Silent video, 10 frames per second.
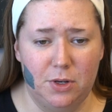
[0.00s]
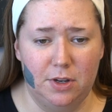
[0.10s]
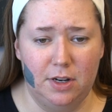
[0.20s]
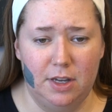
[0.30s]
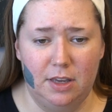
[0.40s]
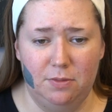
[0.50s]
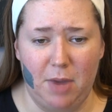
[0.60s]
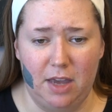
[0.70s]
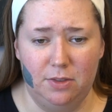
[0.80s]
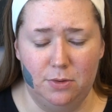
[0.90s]
aren't going to give
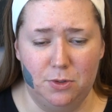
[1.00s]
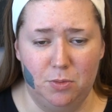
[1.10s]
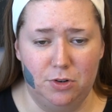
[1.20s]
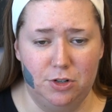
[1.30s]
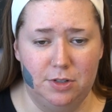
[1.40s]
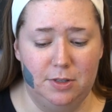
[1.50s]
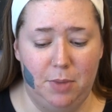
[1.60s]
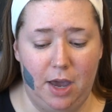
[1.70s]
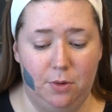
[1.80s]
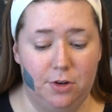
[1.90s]
back those emergency
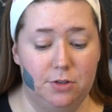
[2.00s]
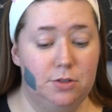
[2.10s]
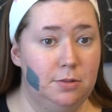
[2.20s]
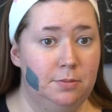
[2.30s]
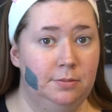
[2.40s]
powers.